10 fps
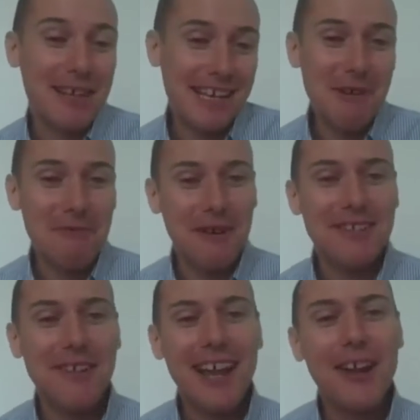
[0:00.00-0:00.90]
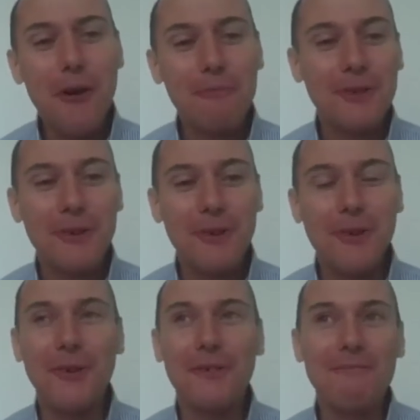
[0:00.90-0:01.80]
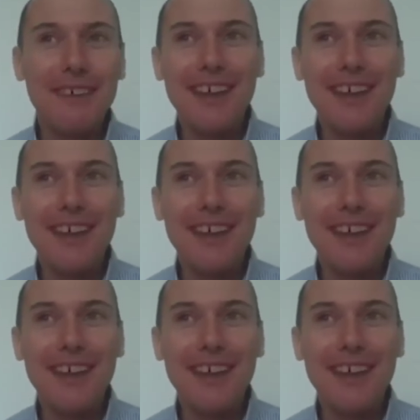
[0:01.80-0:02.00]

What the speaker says: Anyway, we're stuck at home. So